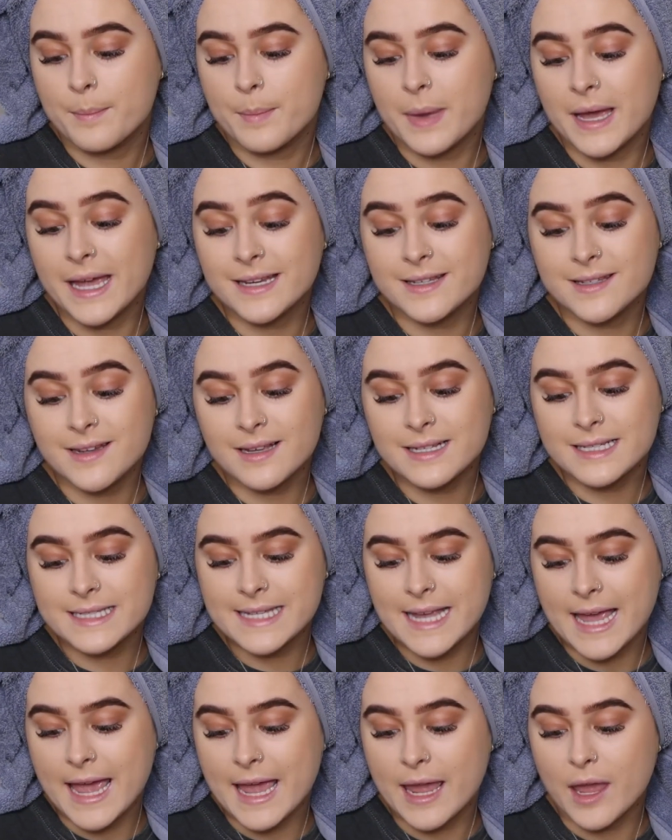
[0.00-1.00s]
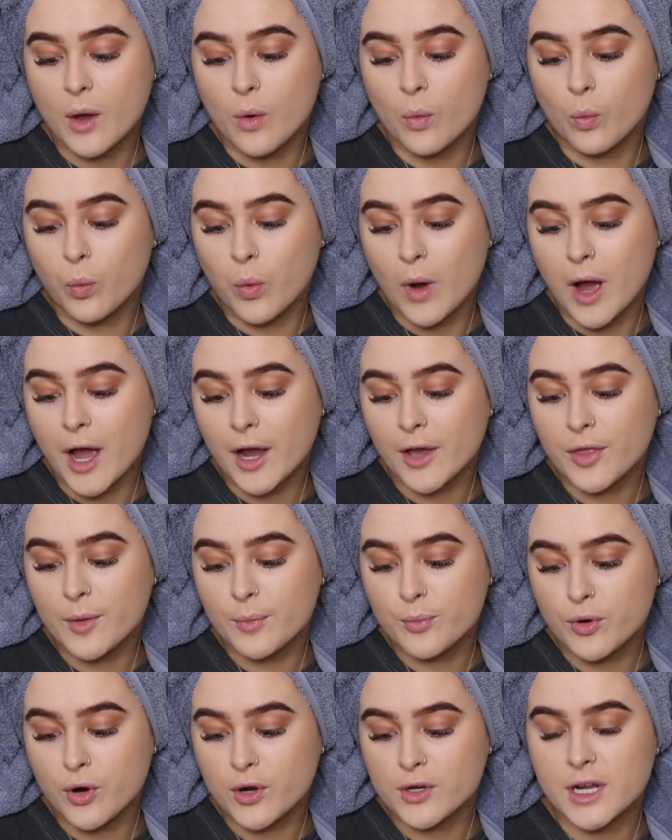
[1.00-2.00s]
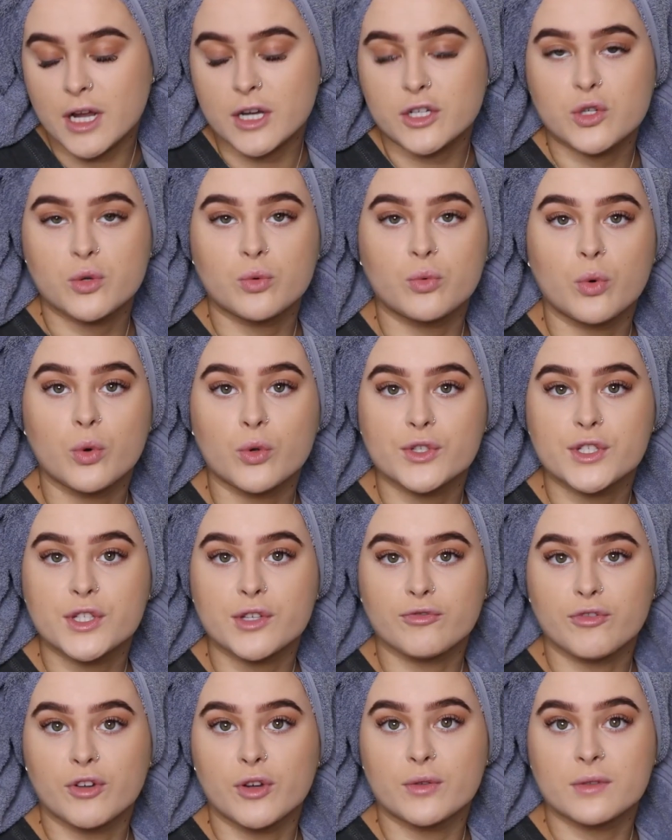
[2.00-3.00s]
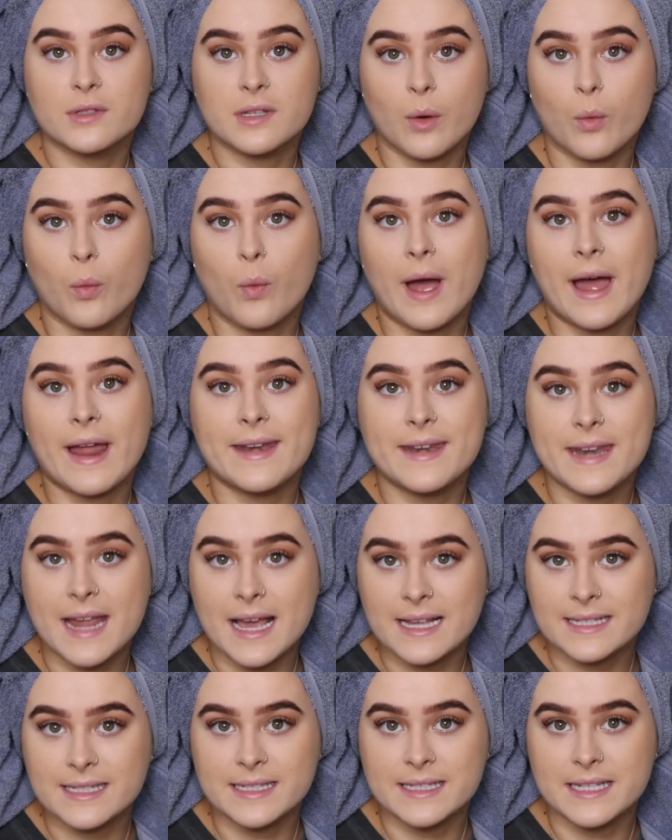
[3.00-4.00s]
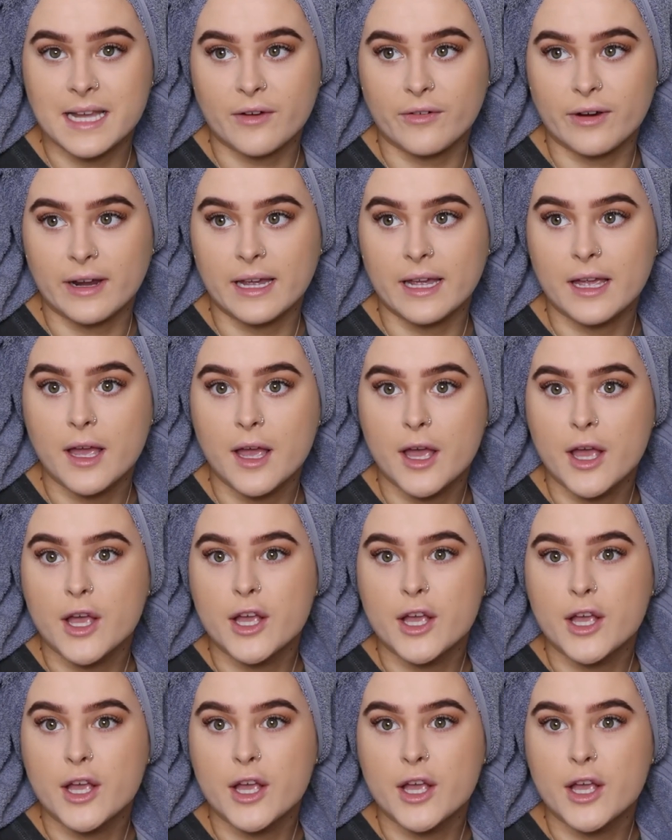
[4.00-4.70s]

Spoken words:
But it does say work the product towards the roots where necessary.